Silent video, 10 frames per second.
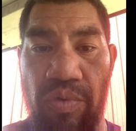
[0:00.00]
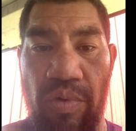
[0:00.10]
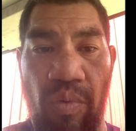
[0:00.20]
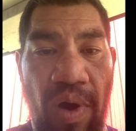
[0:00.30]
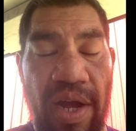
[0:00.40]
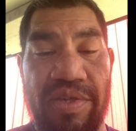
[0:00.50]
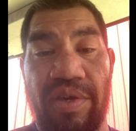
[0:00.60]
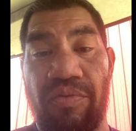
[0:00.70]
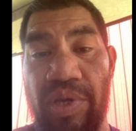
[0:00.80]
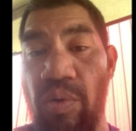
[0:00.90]
watch
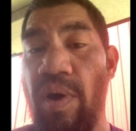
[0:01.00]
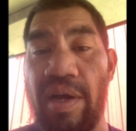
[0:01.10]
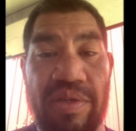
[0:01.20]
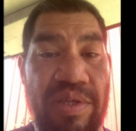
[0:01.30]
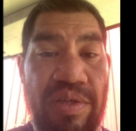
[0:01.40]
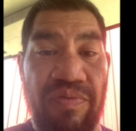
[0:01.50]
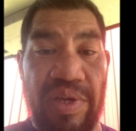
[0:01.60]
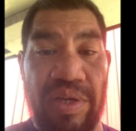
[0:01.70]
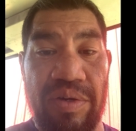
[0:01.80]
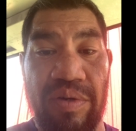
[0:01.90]
and rewatch this
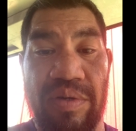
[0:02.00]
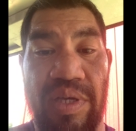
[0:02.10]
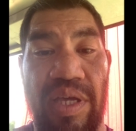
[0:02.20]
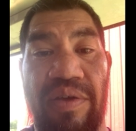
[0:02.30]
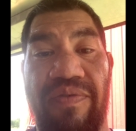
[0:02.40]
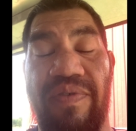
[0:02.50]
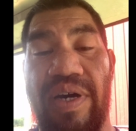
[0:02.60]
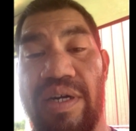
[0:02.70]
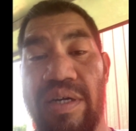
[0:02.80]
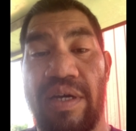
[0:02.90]
video if
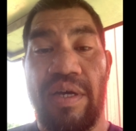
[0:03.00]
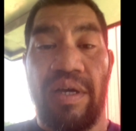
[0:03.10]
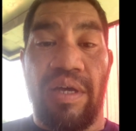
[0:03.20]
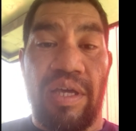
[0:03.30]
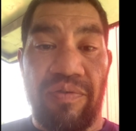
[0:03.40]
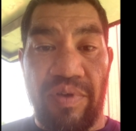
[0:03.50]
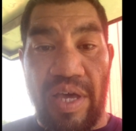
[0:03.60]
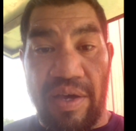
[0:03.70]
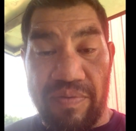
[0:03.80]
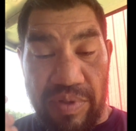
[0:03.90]
uh, if you
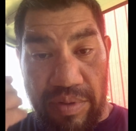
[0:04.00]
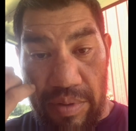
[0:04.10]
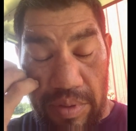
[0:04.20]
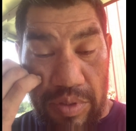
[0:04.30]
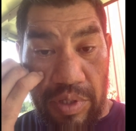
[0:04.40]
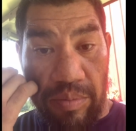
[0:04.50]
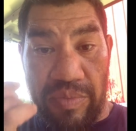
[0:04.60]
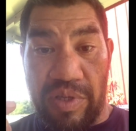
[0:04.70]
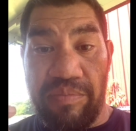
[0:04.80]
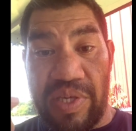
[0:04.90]
have some
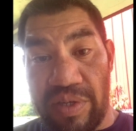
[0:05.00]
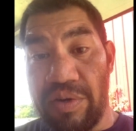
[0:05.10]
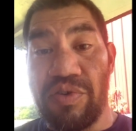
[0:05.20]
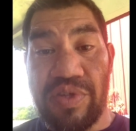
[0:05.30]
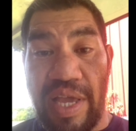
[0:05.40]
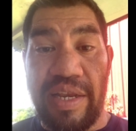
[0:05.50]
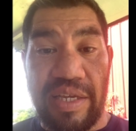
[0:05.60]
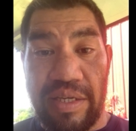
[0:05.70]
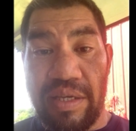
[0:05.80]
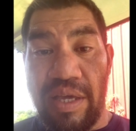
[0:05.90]
some
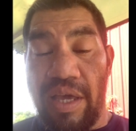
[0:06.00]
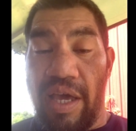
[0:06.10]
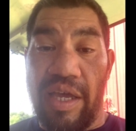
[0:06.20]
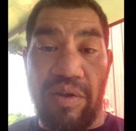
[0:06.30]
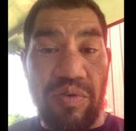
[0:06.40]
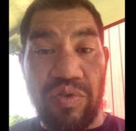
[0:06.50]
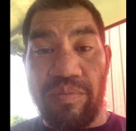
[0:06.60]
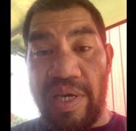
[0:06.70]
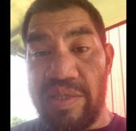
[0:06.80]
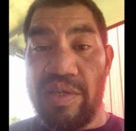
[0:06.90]
misunderstanding, and also
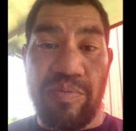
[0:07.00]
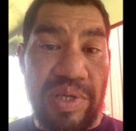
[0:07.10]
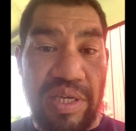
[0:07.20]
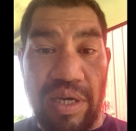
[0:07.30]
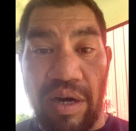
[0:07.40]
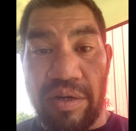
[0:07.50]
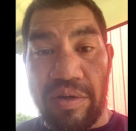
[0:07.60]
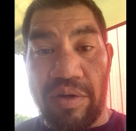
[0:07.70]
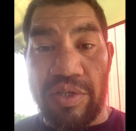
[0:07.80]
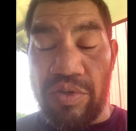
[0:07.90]
message me on
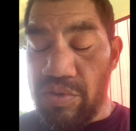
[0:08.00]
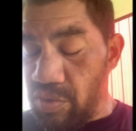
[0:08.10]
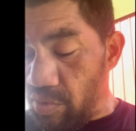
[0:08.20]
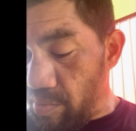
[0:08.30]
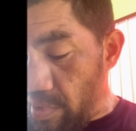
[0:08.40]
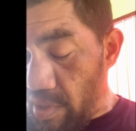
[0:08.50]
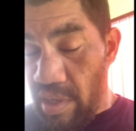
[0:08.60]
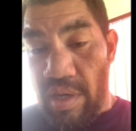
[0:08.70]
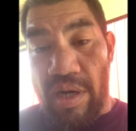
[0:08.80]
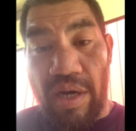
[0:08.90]
on YouTube.
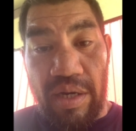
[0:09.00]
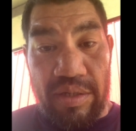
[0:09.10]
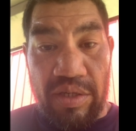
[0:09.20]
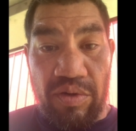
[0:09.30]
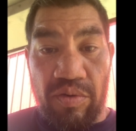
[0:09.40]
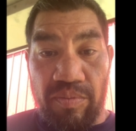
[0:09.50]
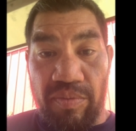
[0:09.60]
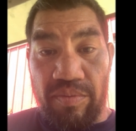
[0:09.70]
Uh, you know,